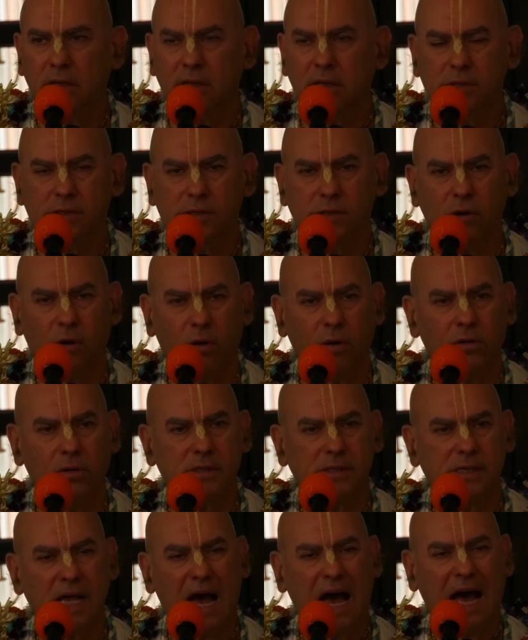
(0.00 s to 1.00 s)

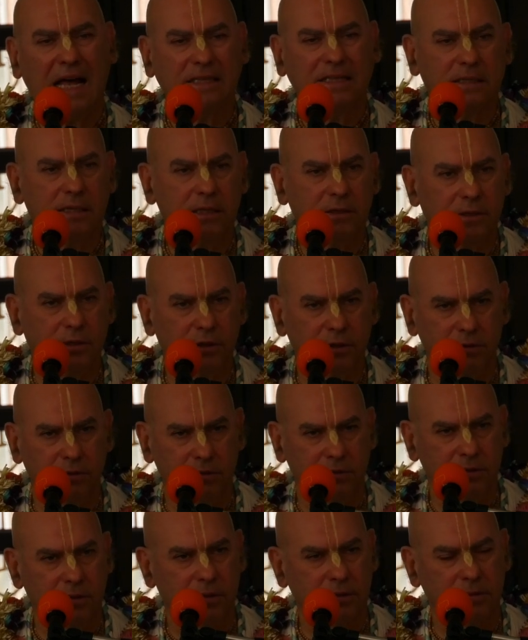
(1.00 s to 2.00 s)
soul's
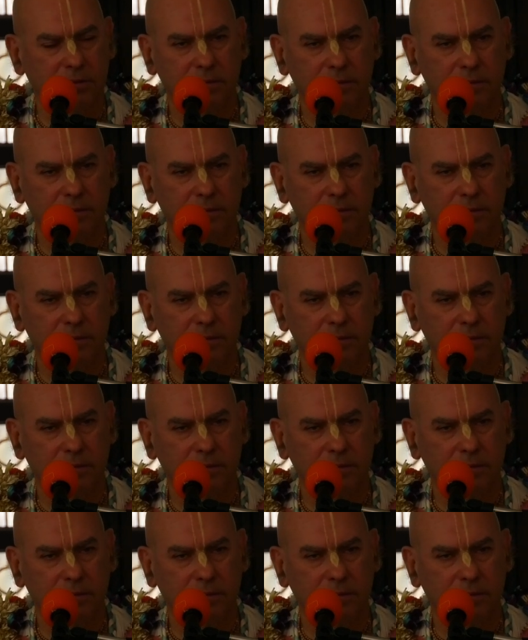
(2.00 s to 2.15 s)
attitude.